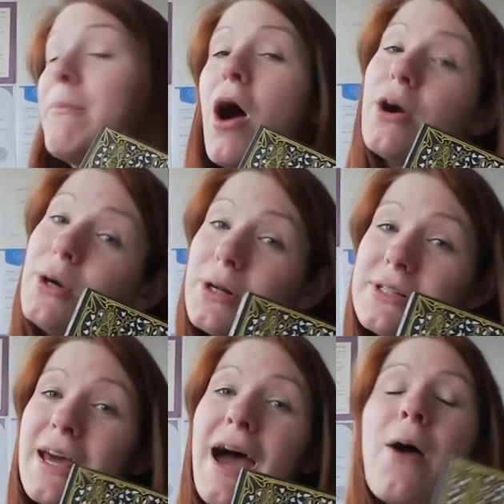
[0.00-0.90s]

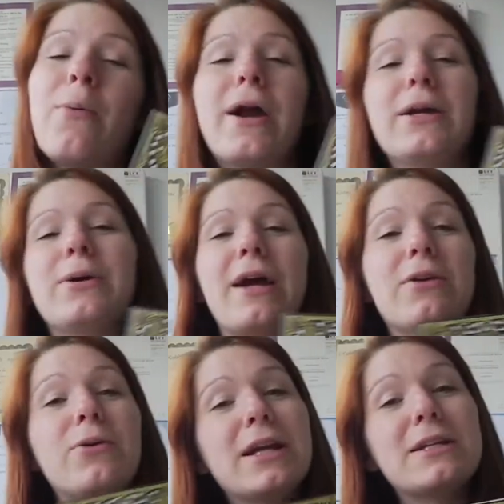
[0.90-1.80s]
Occulte, where you
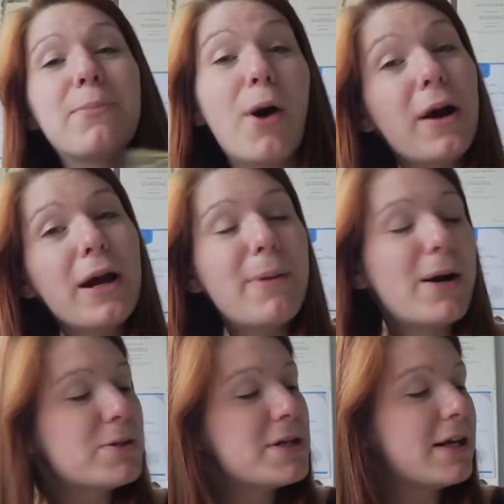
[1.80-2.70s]
can read more
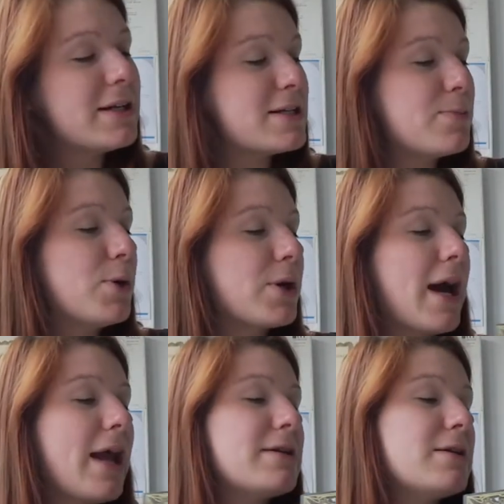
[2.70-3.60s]
about this book
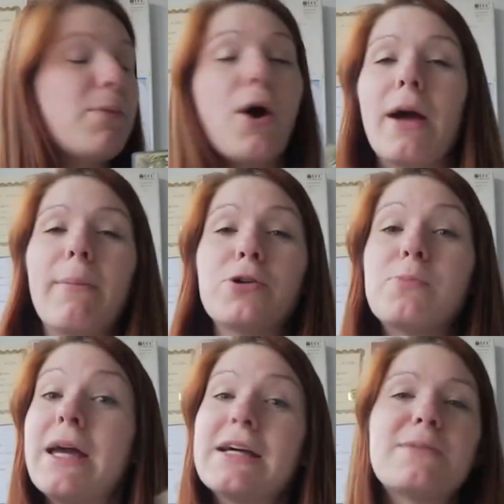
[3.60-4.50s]
and more about
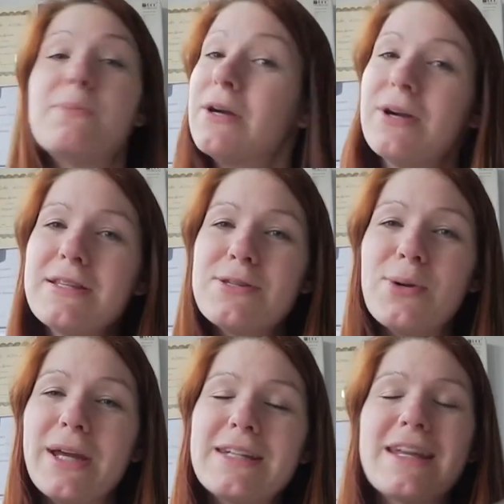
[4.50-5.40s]
my experience
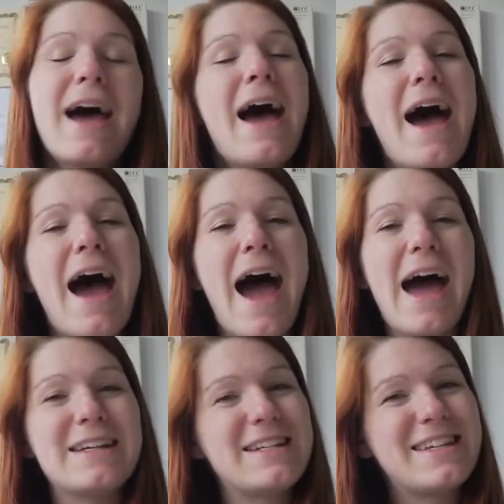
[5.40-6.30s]
with it.
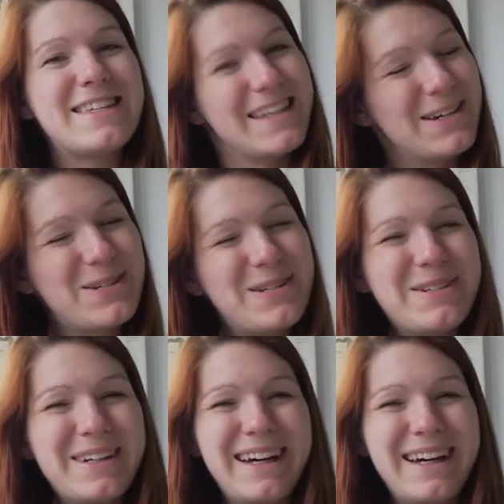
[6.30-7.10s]
And see you soon.